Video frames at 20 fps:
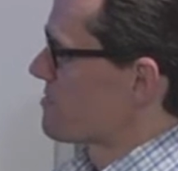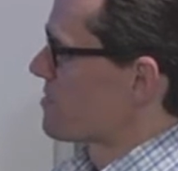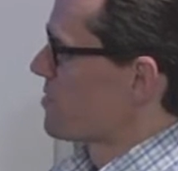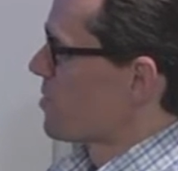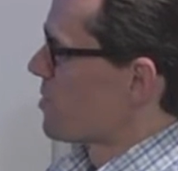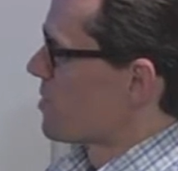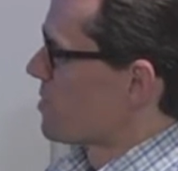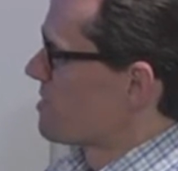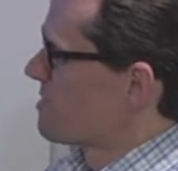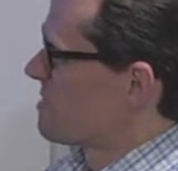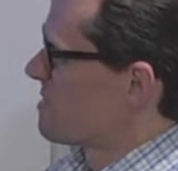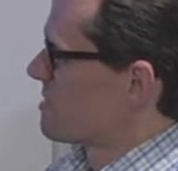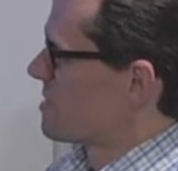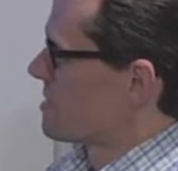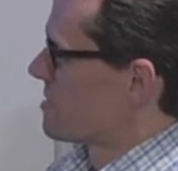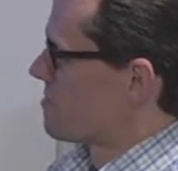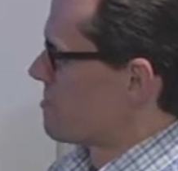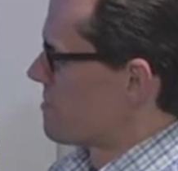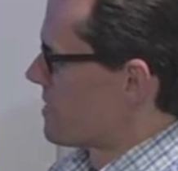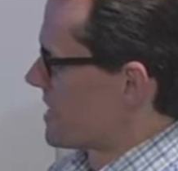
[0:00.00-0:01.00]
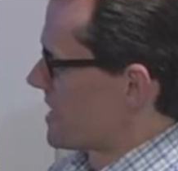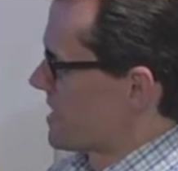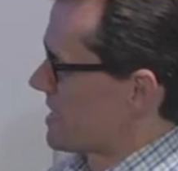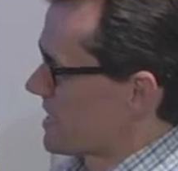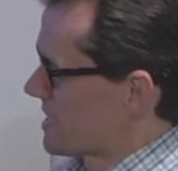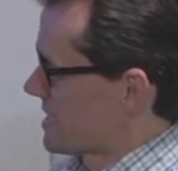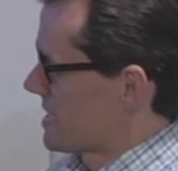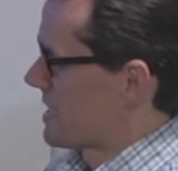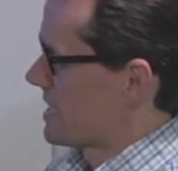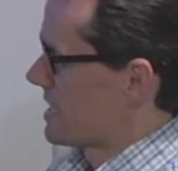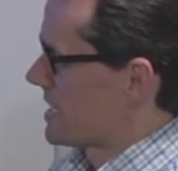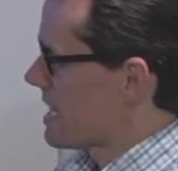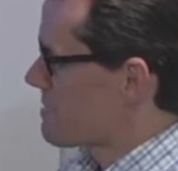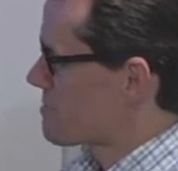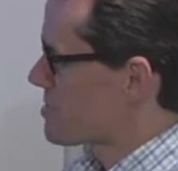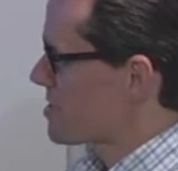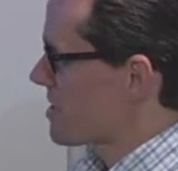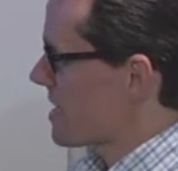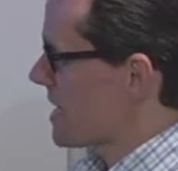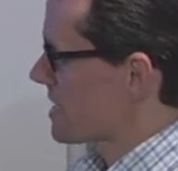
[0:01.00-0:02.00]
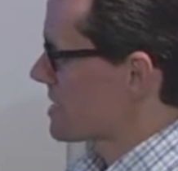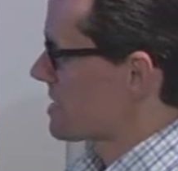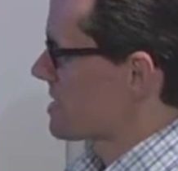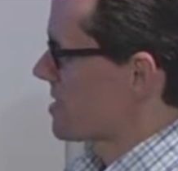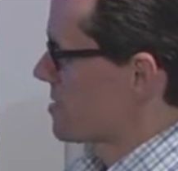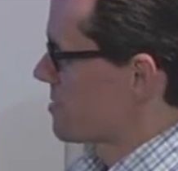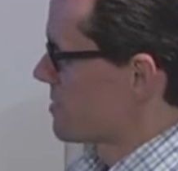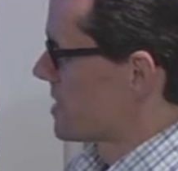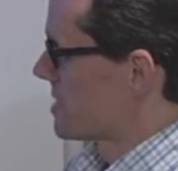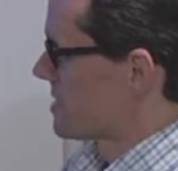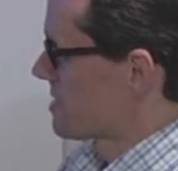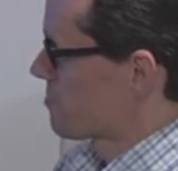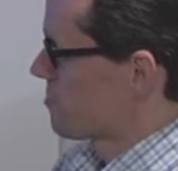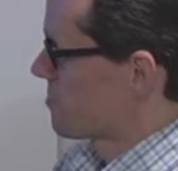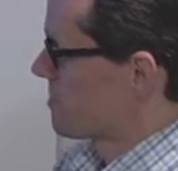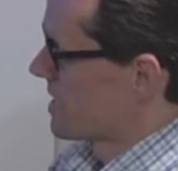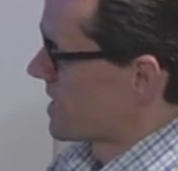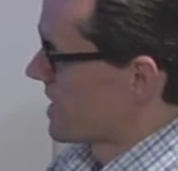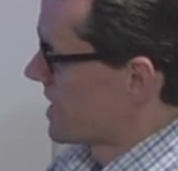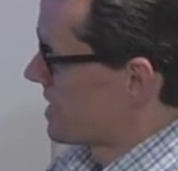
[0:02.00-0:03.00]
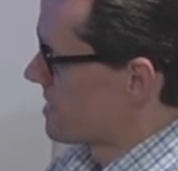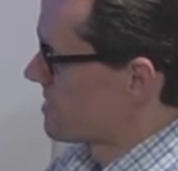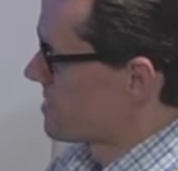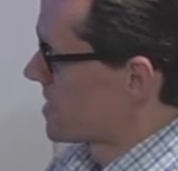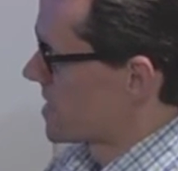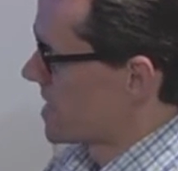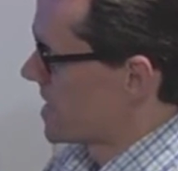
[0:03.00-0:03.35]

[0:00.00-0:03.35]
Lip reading: for my extended abstract. So it's an